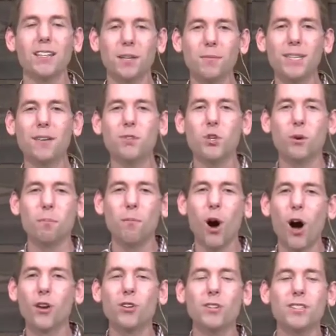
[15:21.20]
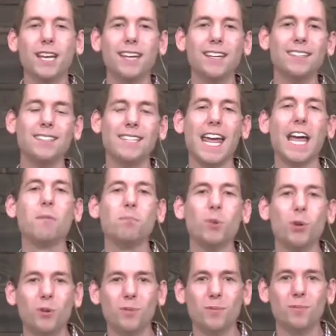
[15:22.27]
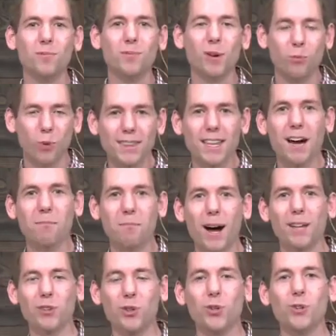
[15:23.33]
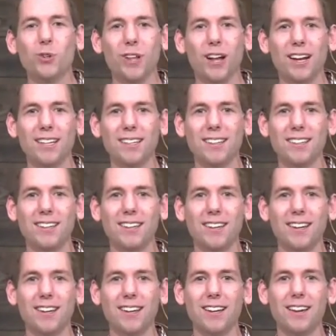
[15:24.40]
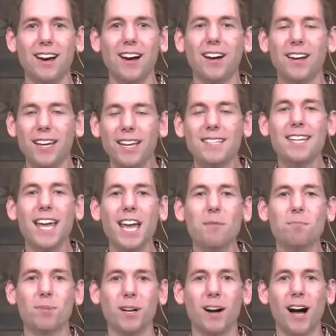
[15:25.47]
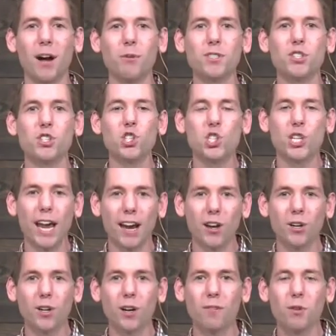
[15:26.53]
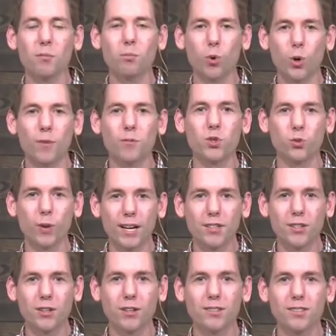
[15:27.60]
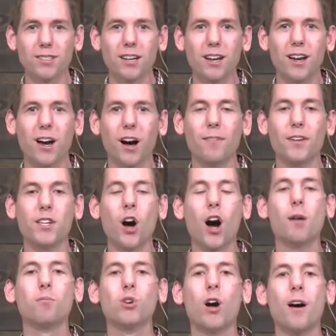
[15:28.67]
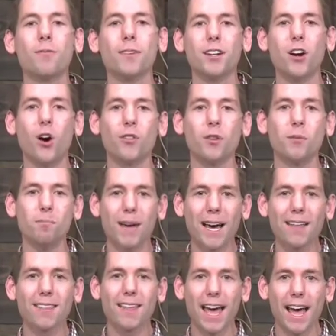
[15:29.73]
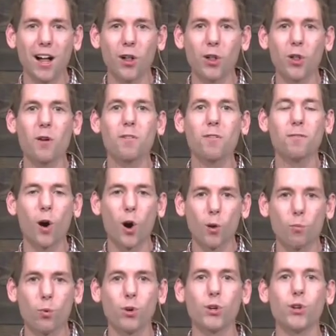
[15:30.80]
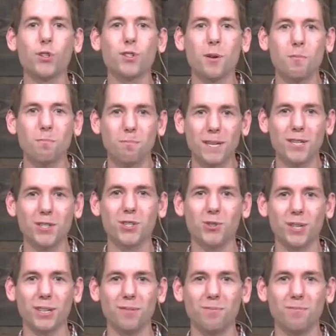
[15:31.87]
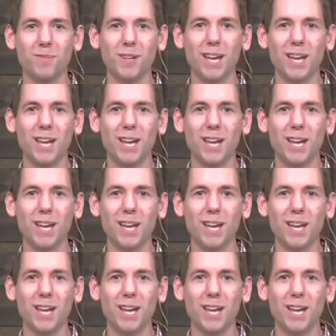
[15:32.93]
Let me give you a modern day example of what that might look like. In Tampa, I was the chair of the board of directors of a nonprofit called the Bethel Farmworkers Ministry.